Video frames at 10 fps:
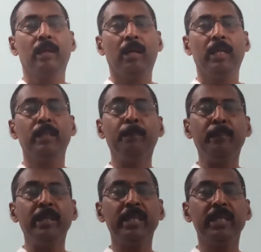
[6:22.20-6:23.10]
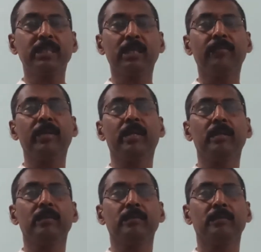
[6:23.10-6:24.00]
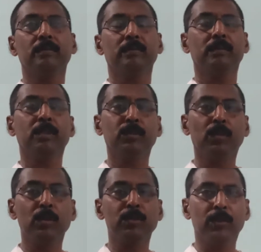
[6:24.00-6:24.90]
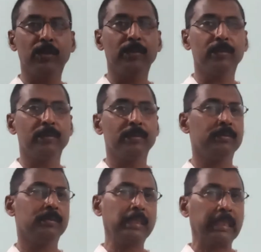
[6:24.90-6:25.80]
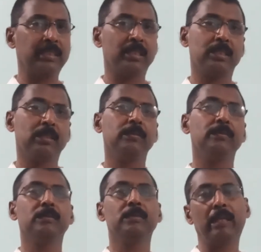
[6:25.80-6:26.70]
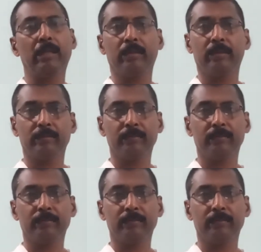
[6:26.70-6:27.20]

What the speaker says: And the miniature wing is also recessive trait.